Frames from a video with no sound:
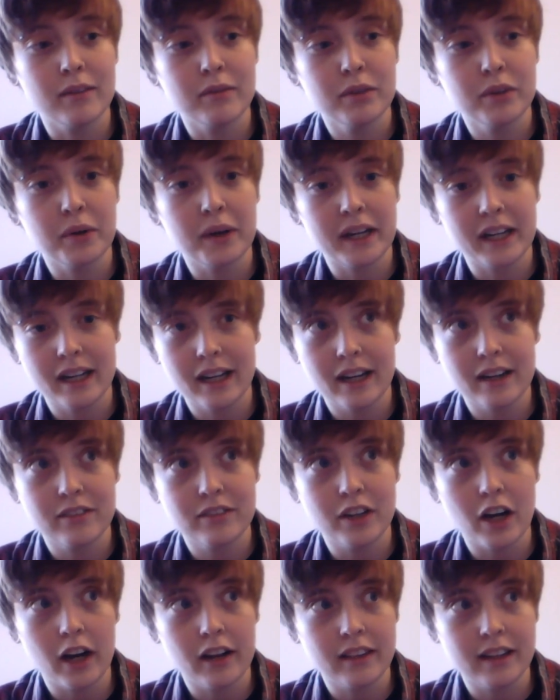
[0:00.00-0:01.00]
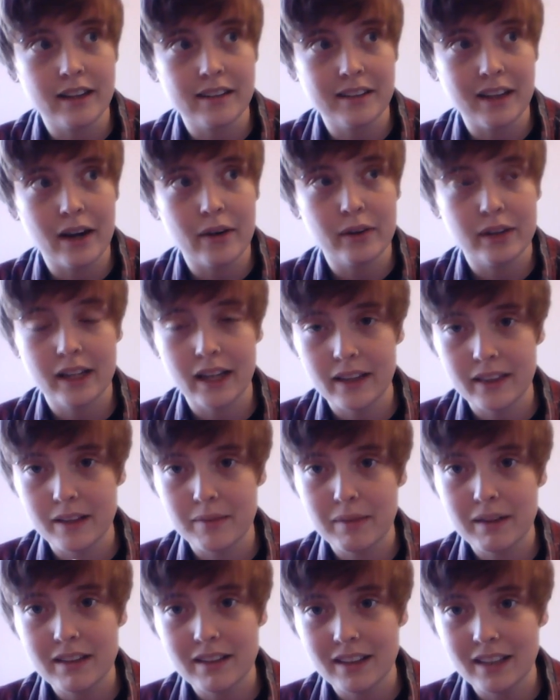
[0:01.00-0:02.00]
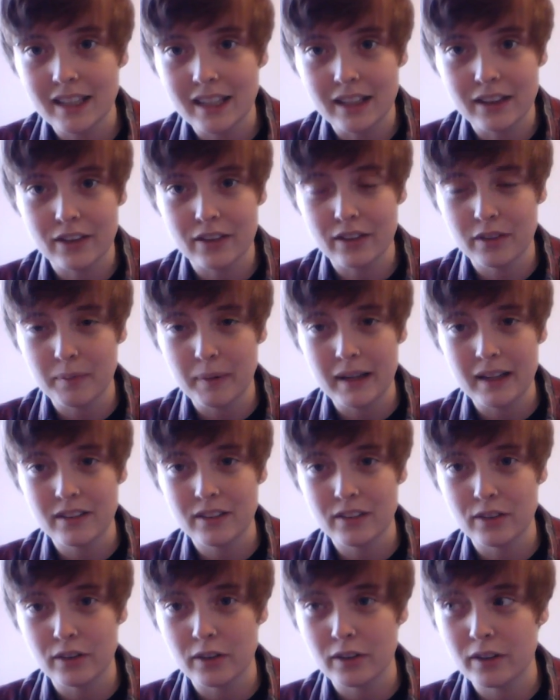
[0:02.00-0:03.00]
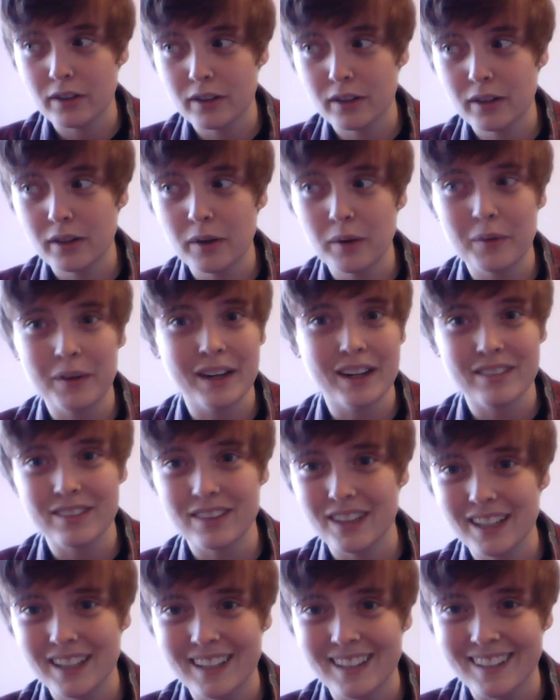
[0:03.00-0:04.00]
so I can kind of talk things out and get them into the ether space or whatever.